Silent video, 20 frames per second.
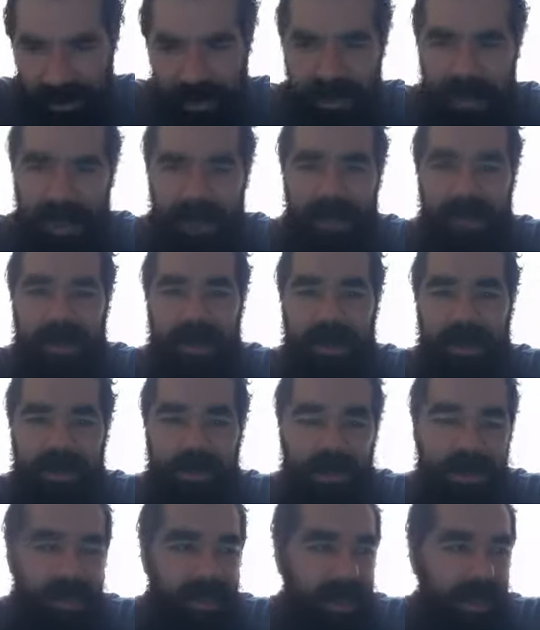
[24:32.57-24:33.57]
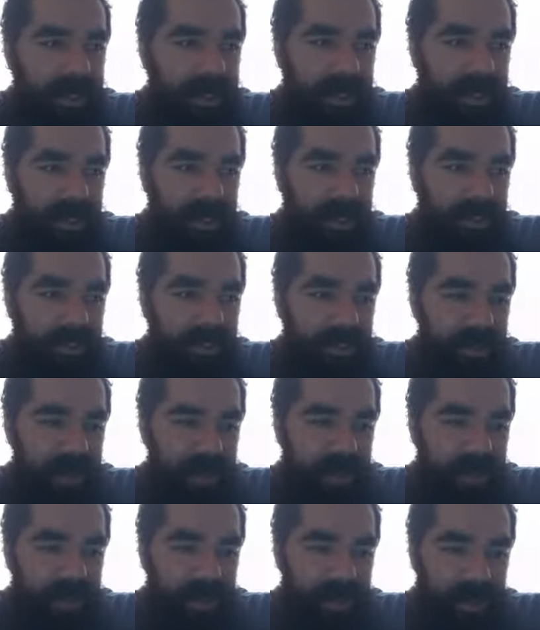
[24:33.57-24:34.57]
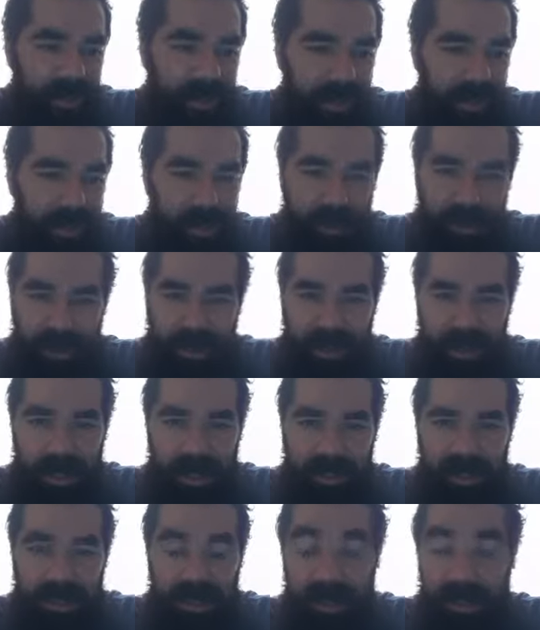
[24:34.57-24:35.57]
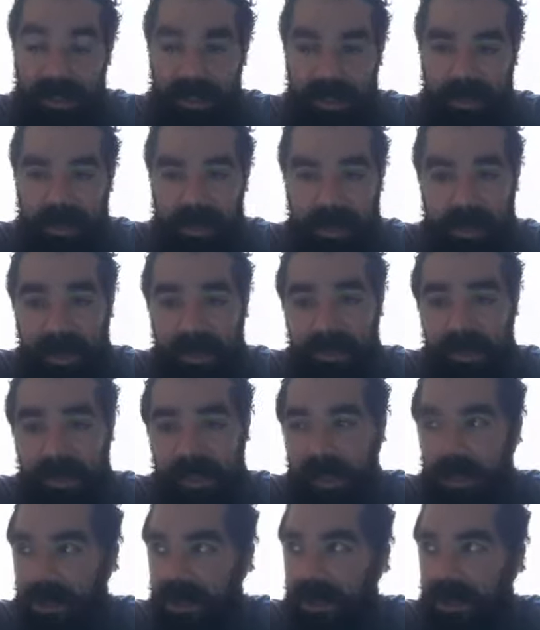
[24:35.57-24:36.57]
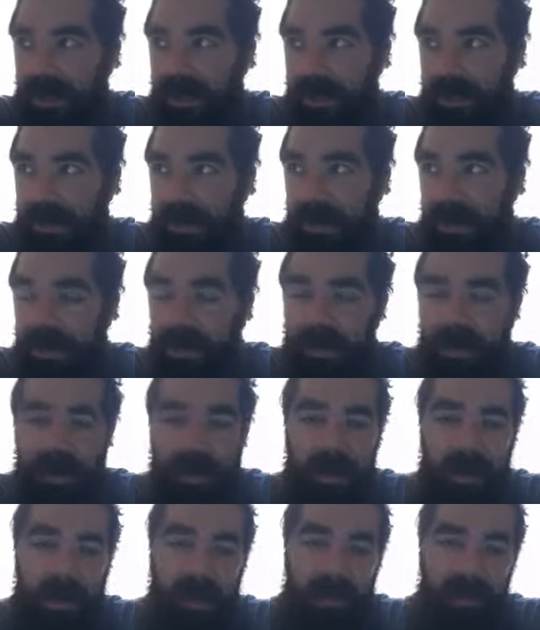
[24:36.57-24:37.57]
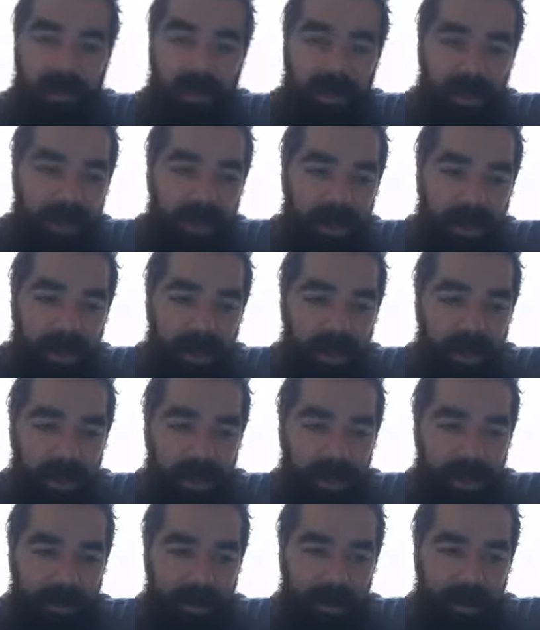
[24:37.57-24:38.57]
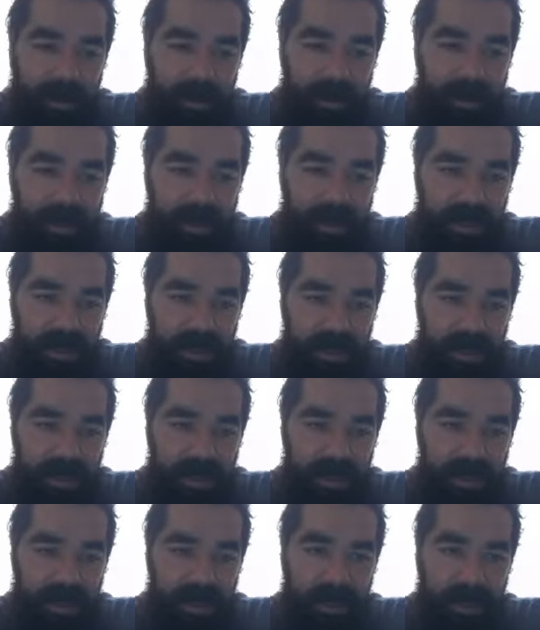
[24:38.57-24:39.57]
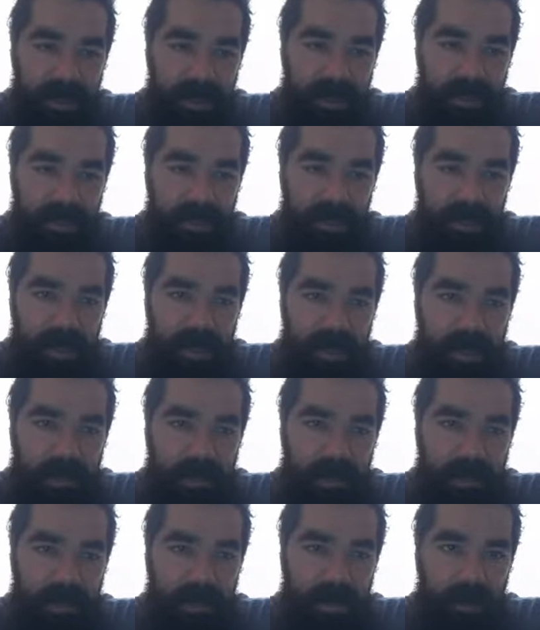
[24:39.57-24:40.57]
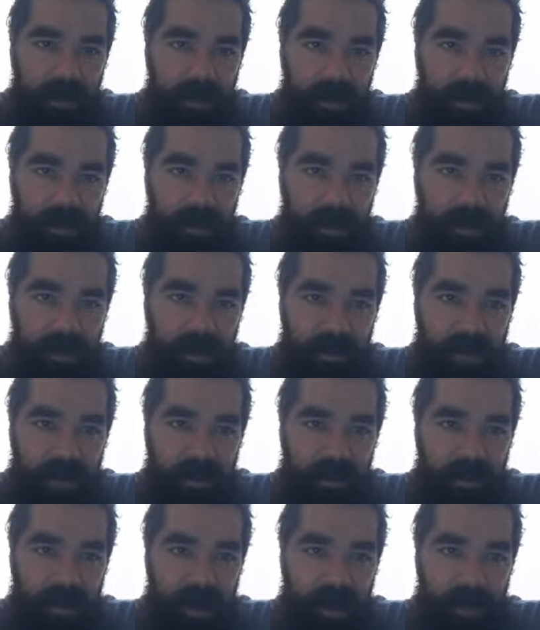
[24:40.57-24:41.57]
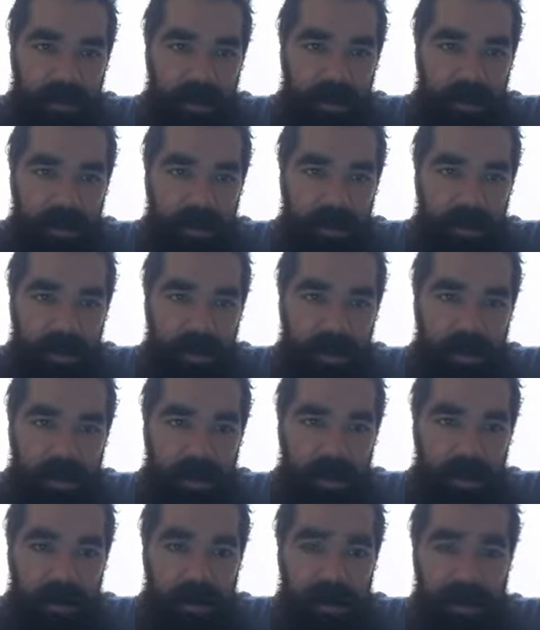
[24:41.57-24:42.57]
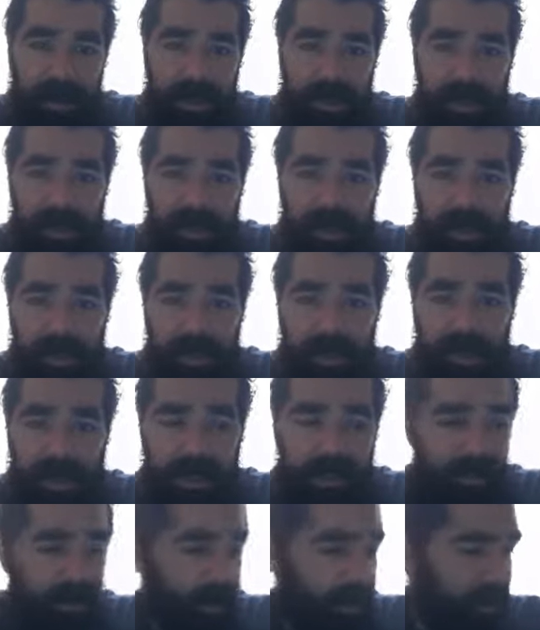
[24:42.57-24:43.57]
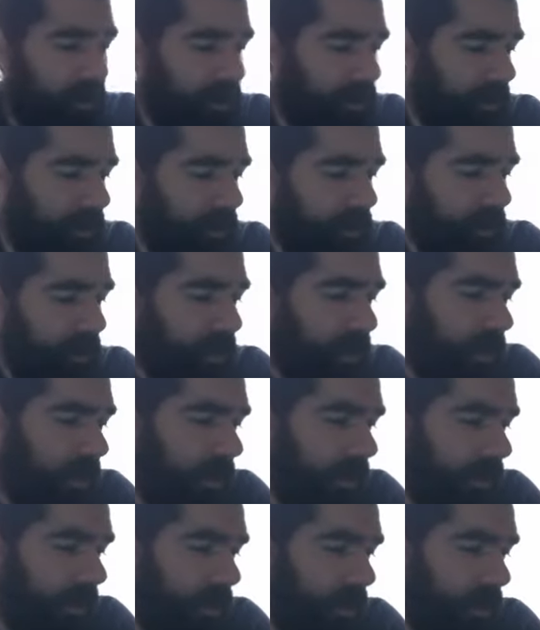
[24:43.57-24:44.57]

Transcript: we don't gotta argue. We just gotta take care of each other. That's the, the, the love is there. You always return to the love. But it's easy to fucking give up on people, give up on family, relationships because of emotional bullshit.